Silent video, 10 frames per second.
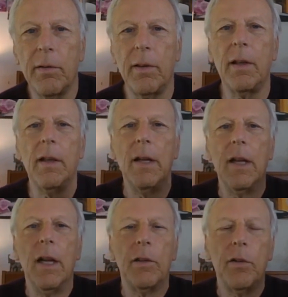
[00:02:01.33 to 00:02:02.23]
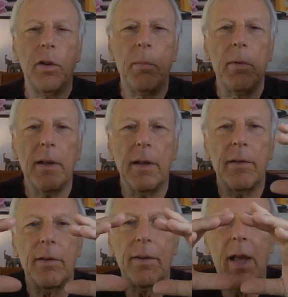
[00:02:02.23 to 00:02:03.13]
the
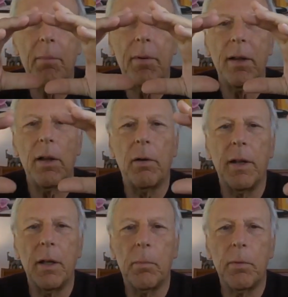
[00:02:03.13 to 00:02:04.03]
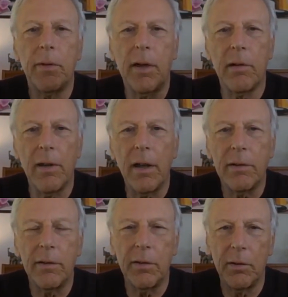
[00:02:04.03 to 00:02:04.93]
turbulence is happening only at a particular
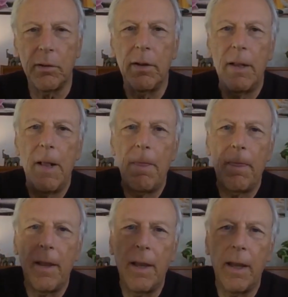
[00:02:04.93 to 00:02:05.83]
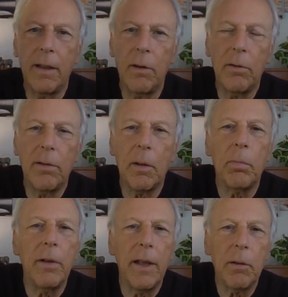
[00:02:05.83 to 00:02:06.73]
altitude. And usually the
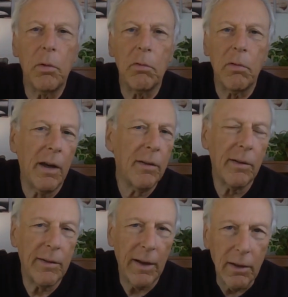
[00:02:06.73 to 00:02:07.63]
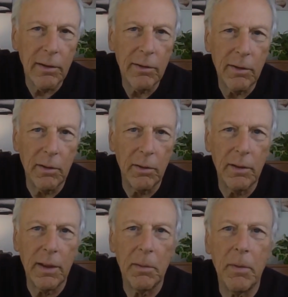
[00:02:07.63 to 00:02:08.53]
plane will raise its altitude,
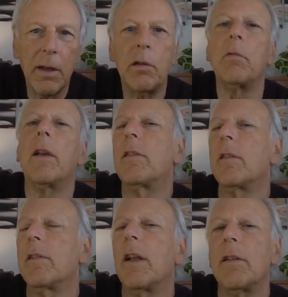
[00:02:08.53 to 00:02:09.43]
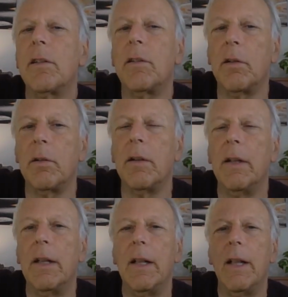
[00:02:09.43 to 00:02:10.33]
and the minute it raises its altitude,
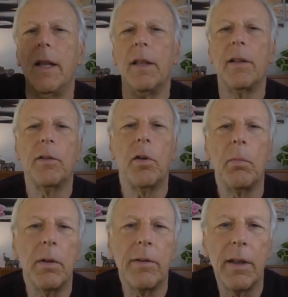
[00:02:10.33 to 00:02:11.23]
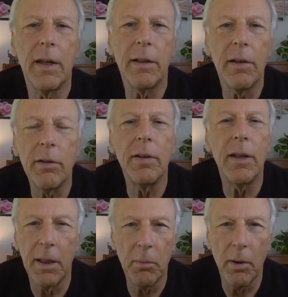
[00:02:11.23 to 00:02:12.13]
the turbulence cannot touch it
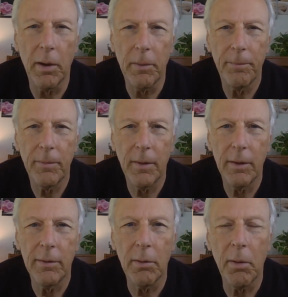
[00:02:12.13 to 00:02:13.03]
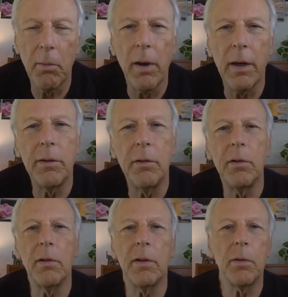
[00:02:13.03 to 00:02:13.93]
anymore. So what we want to do
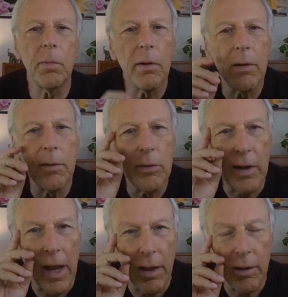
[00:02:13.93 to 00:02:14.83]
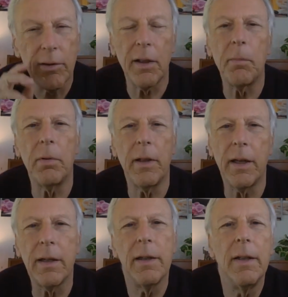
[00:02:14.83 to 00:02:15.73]
during this period of challenge on the planet